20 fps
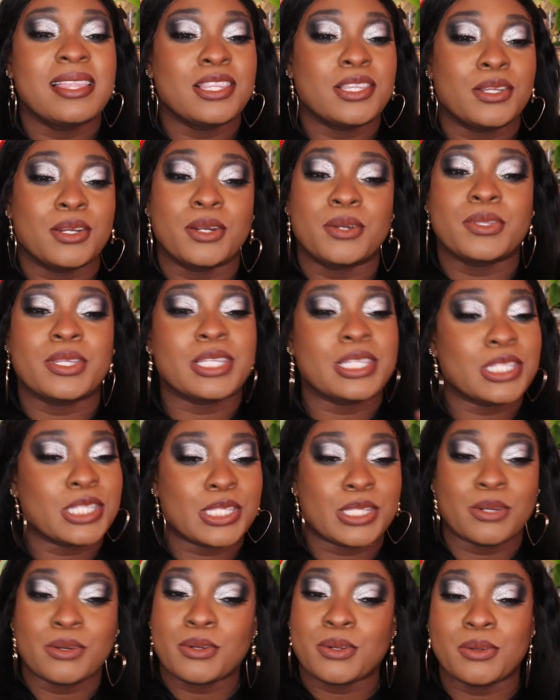you know, the
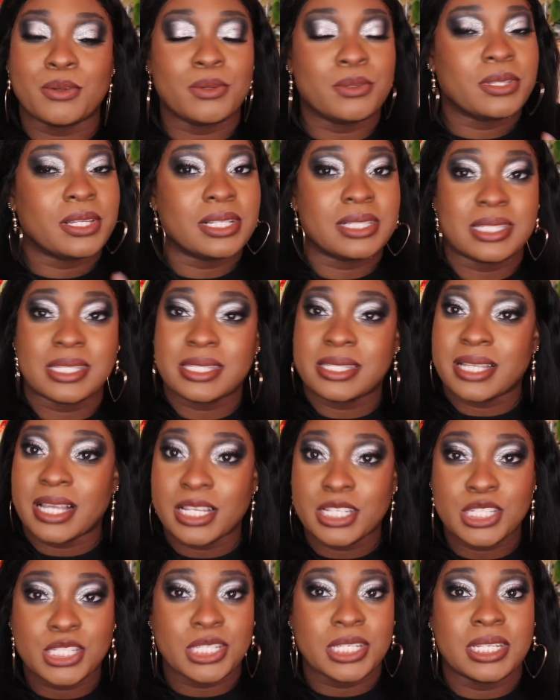circle, the
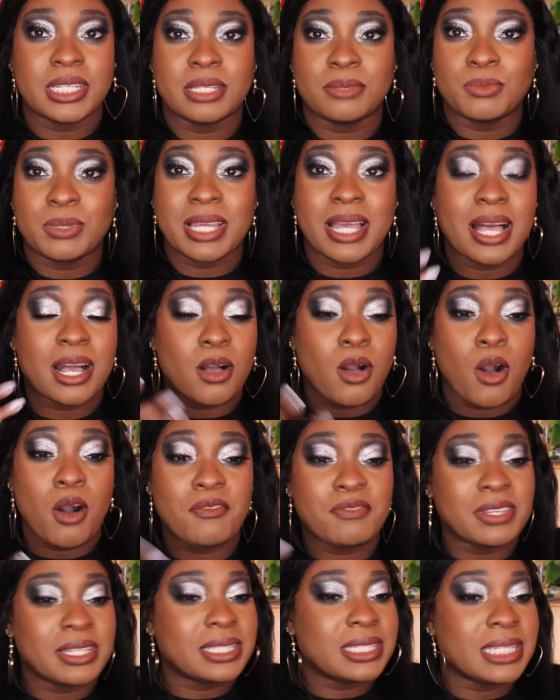discussion. We got
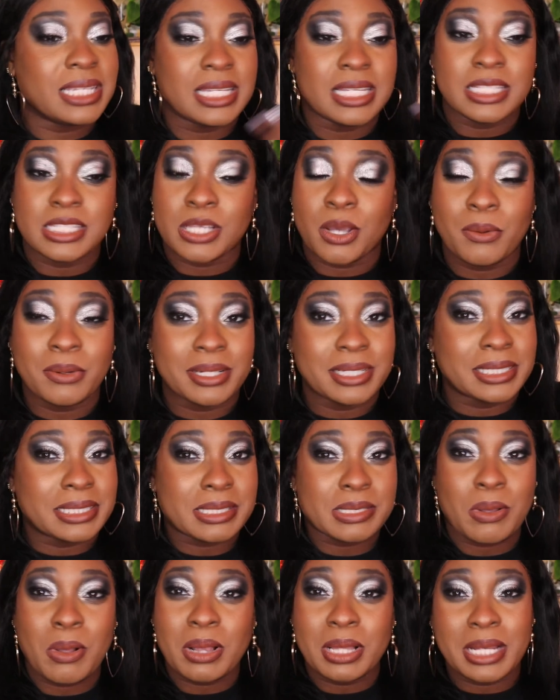coffee, tea,
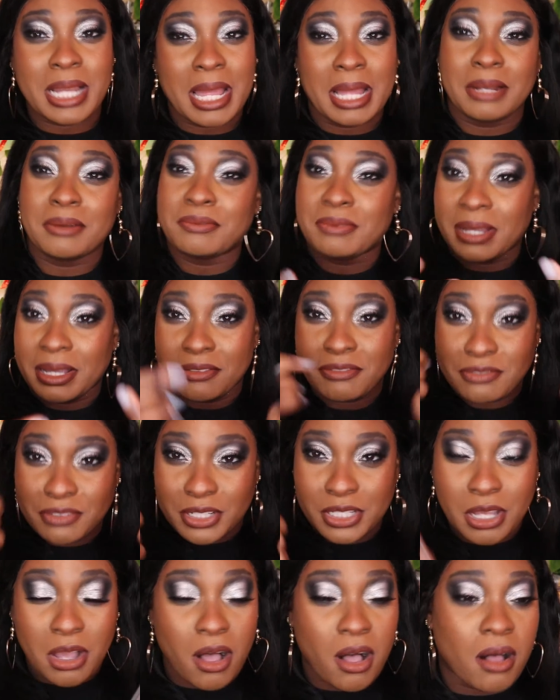donuts, all of that, all right,
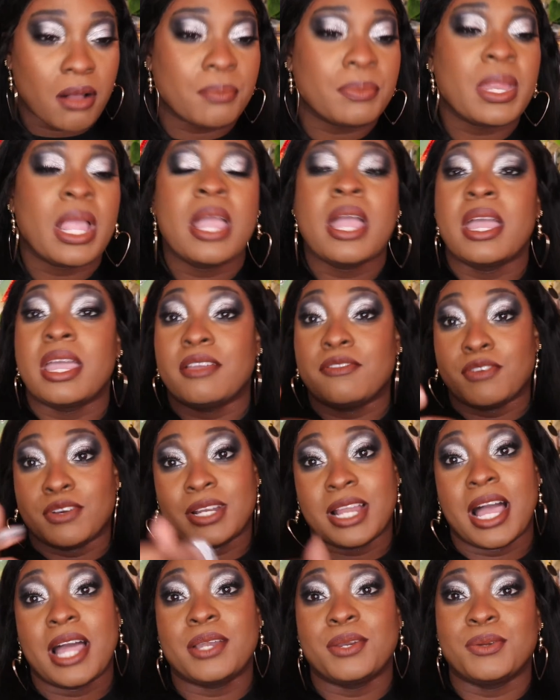for y'all. If
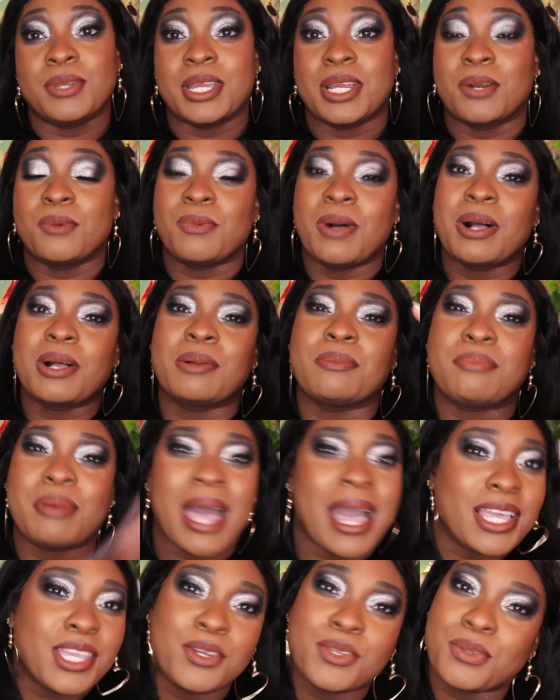you're not new here, welcome
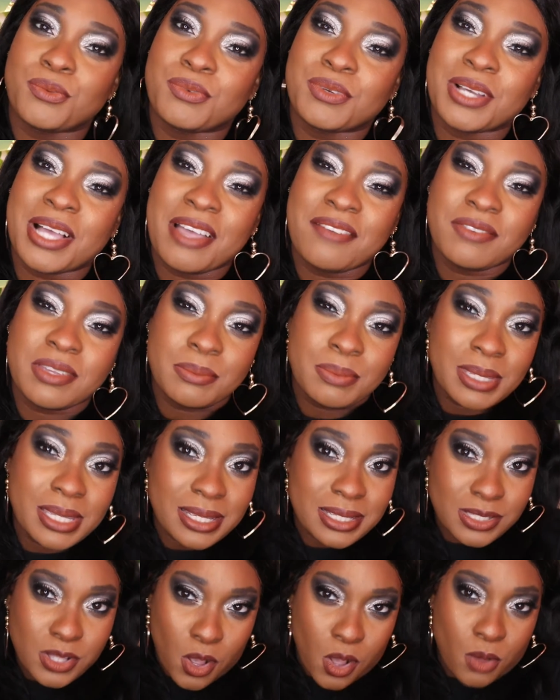back. You're the real
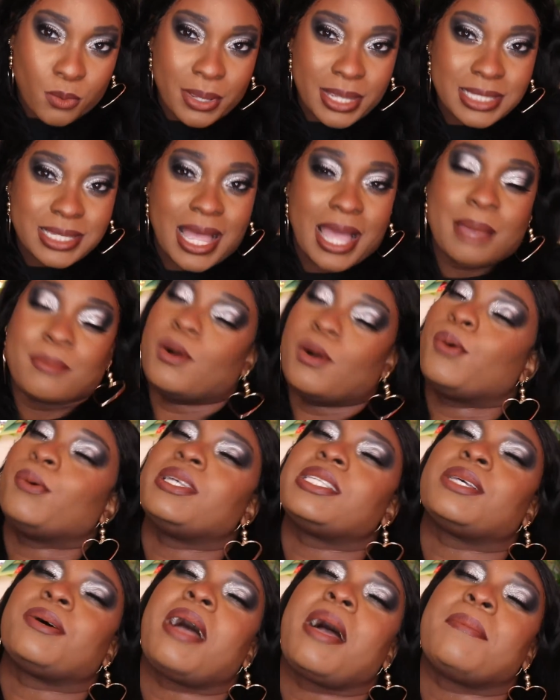MVP as always. I am
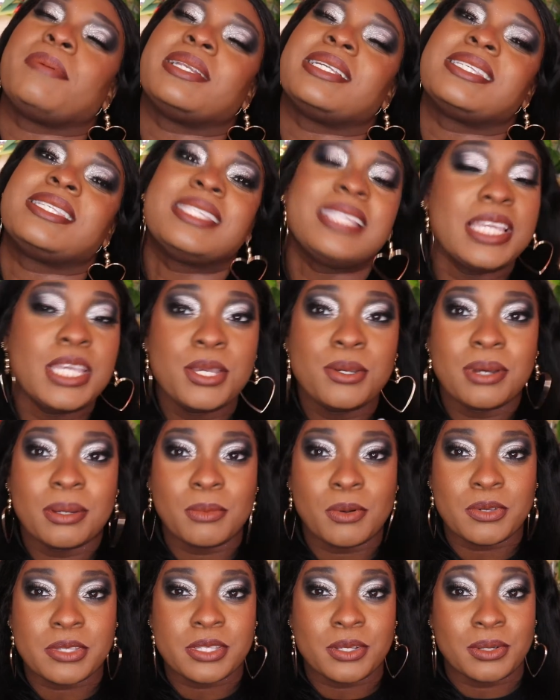always so happy to see you. I'm
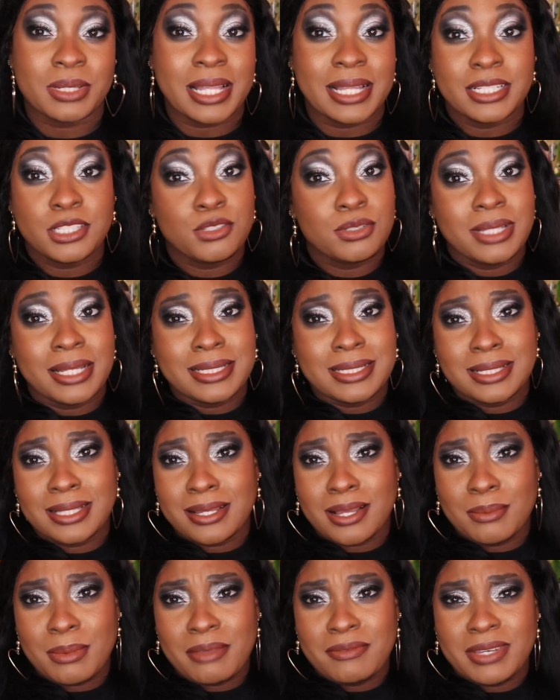always so glad that you like to
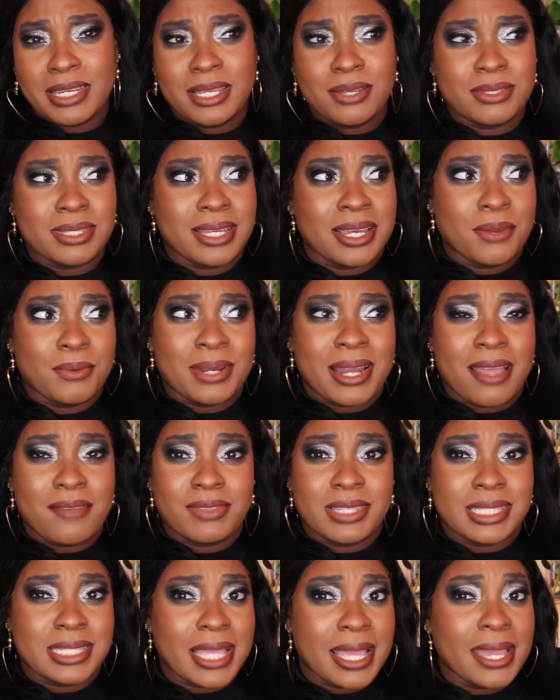click on my videos and hear what I
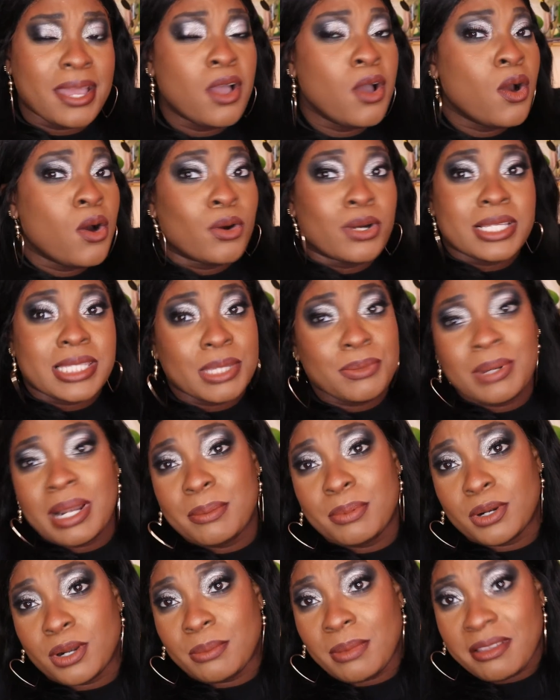have to say or see what
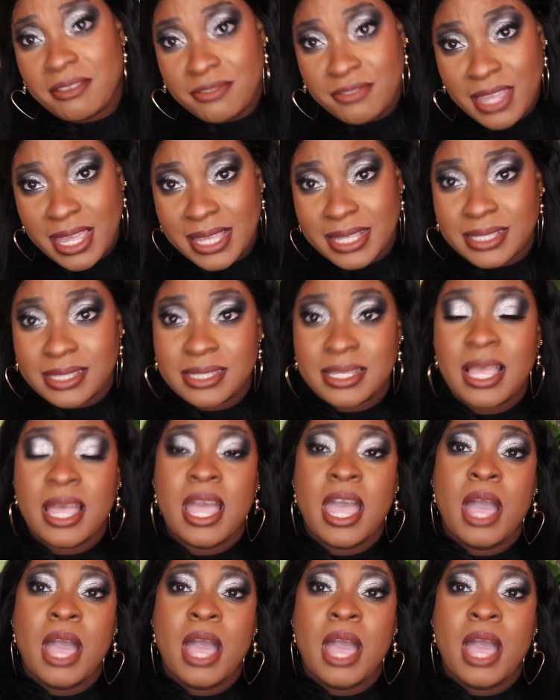I put on my face.